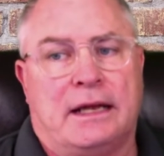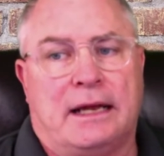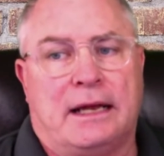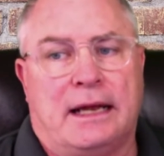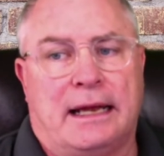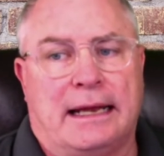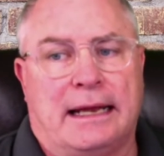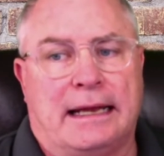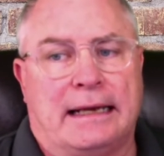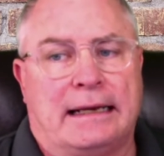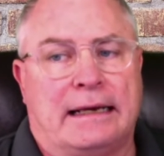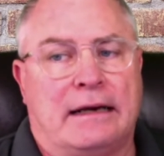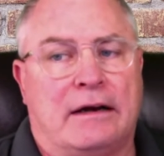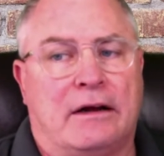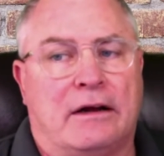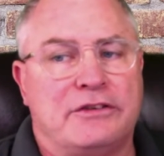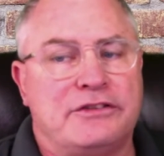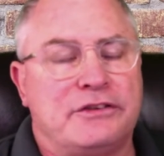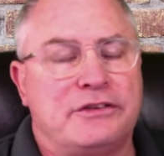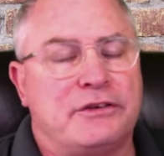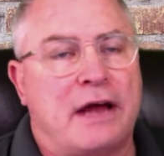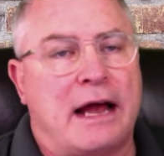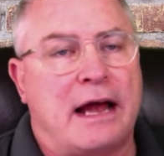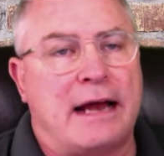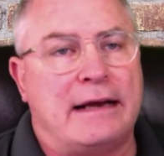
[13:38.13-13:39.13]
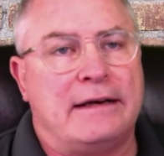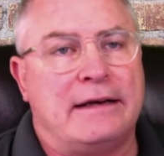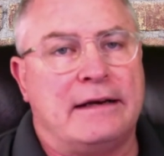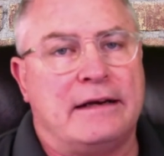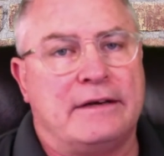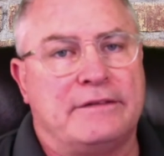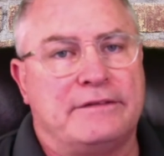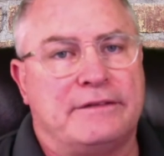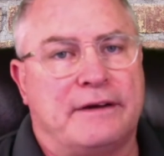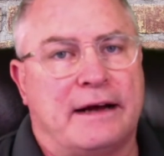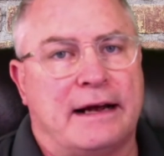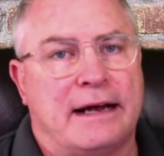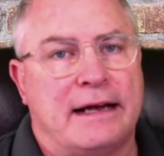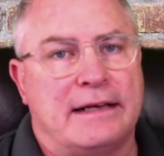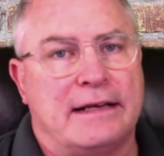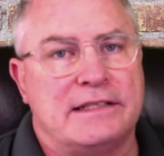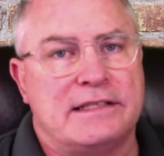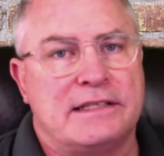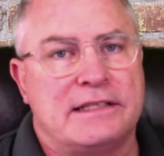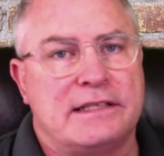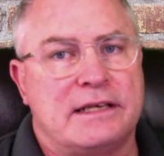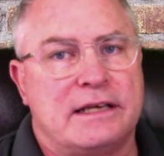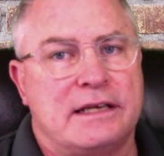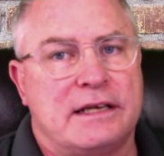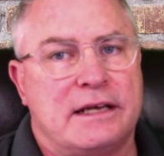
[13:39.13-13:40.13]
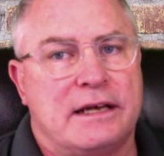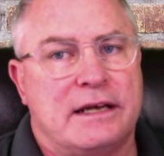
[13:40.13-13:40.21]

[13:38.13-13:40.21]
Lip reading: And it also identifies